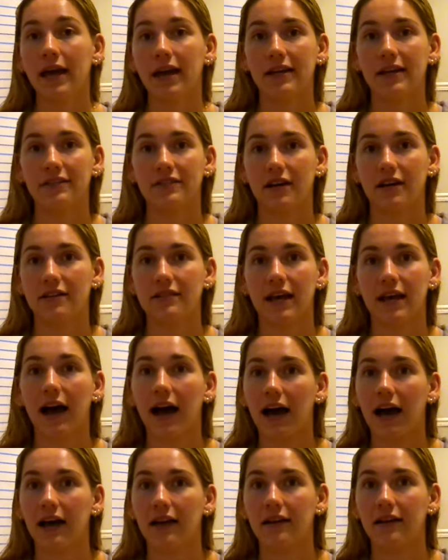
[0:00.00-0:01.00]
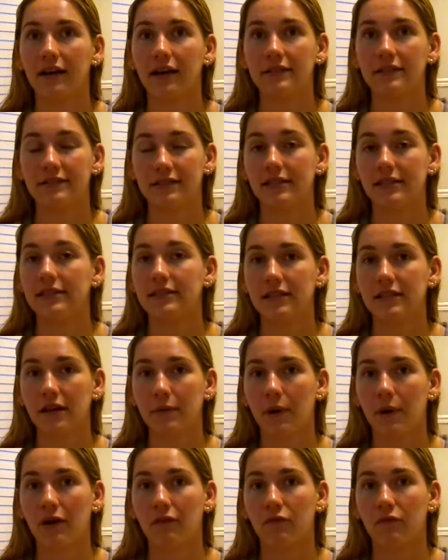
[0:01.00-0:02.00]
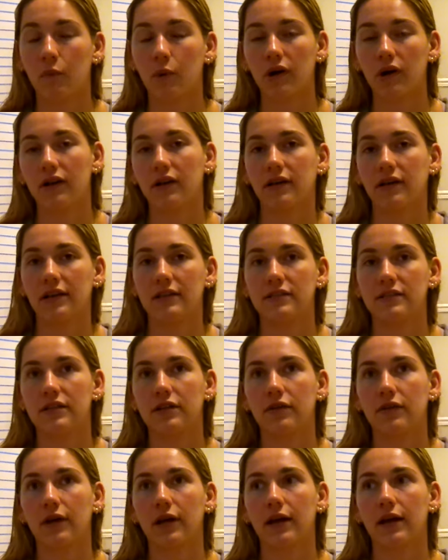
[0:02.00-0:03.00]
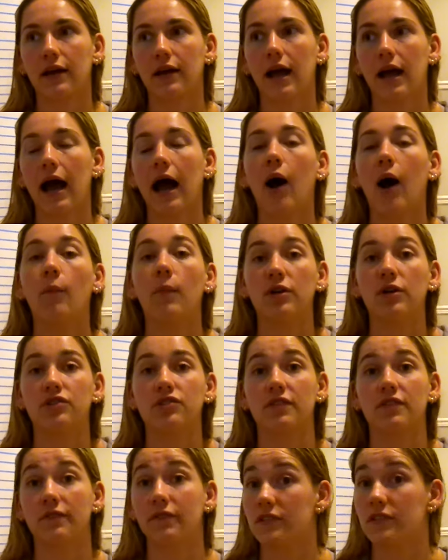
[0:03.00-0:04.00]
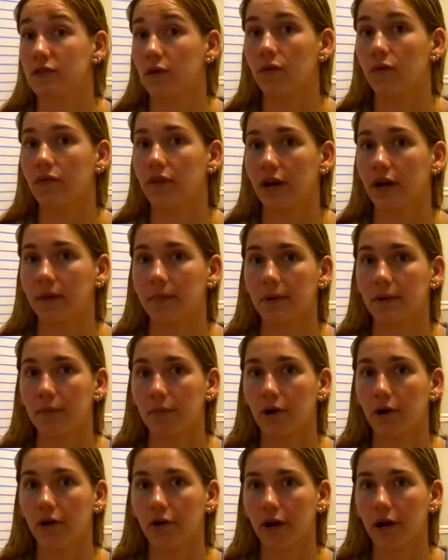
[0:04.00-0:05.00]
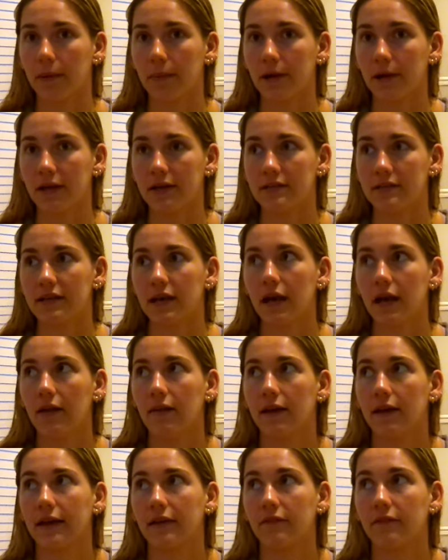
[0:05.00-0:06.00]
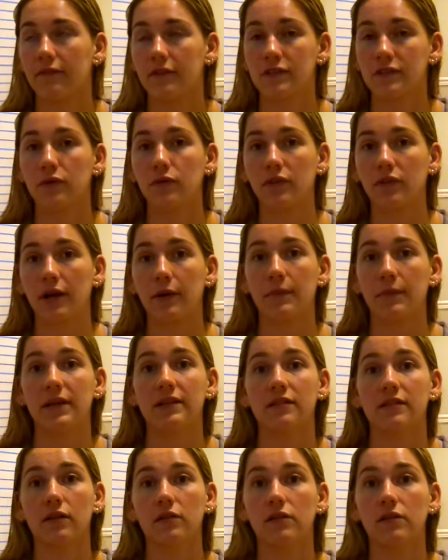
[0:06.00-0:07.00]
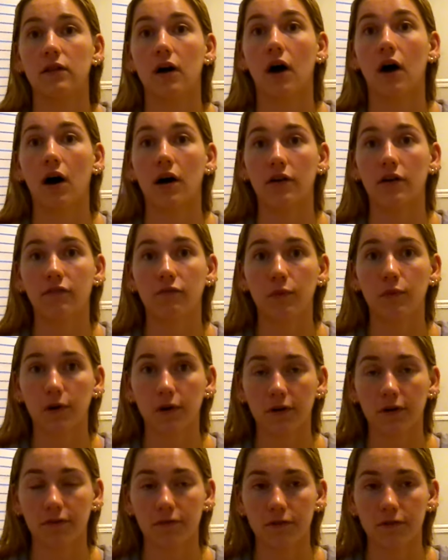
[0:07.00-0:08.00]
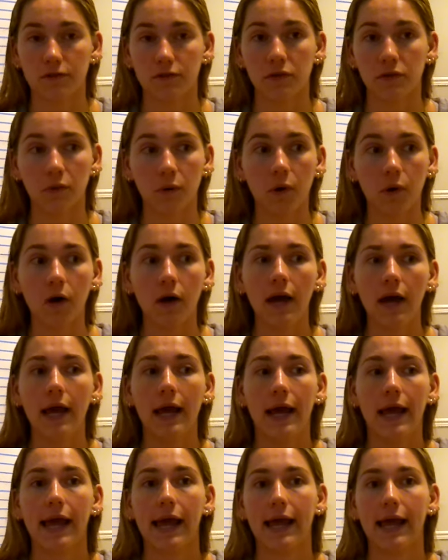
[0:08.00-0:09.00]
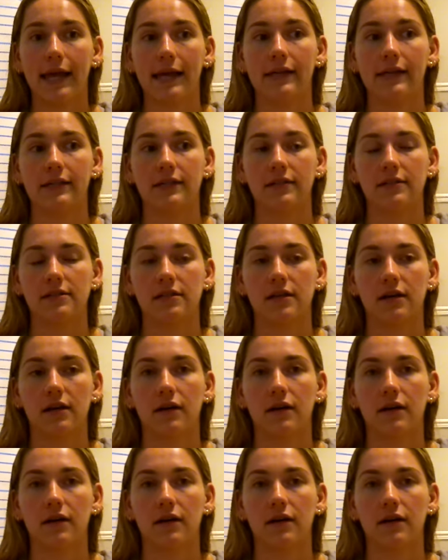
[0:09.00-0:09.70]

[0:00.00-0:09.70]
it does add a decent amount of work considering how much the physical therapy program is. Like, physical therapy is a lot of work for school, and